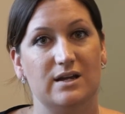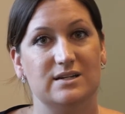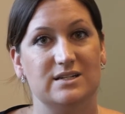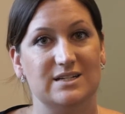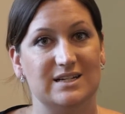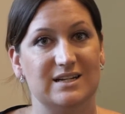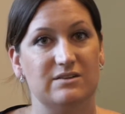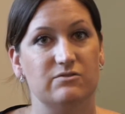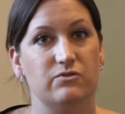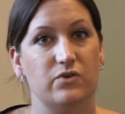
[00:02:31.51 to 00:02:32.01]

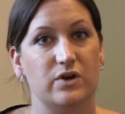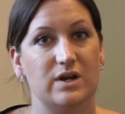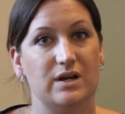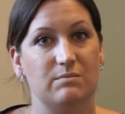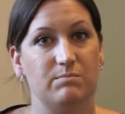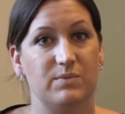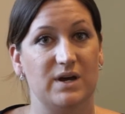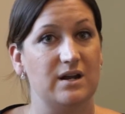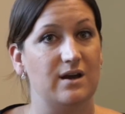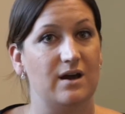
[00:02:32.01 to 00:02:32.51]

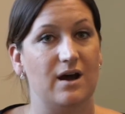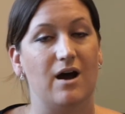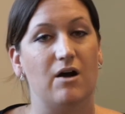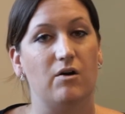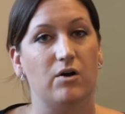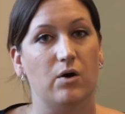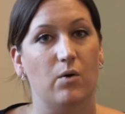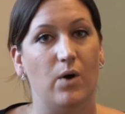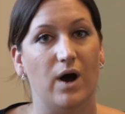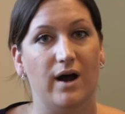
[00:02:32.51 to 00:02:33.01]
delivering better
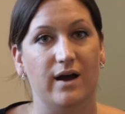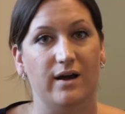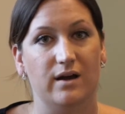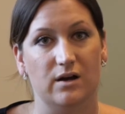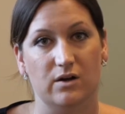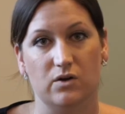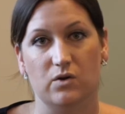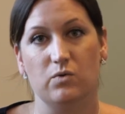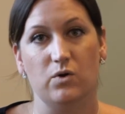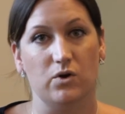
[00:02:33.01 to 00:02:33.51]
ROI
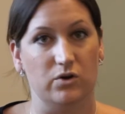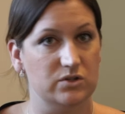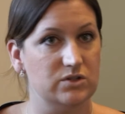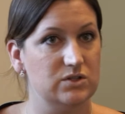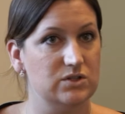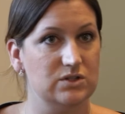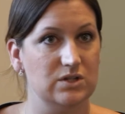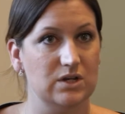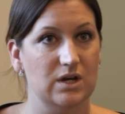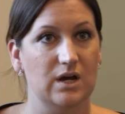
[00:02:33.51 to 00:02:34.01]

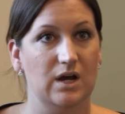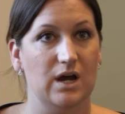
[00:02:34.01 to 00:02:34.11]
across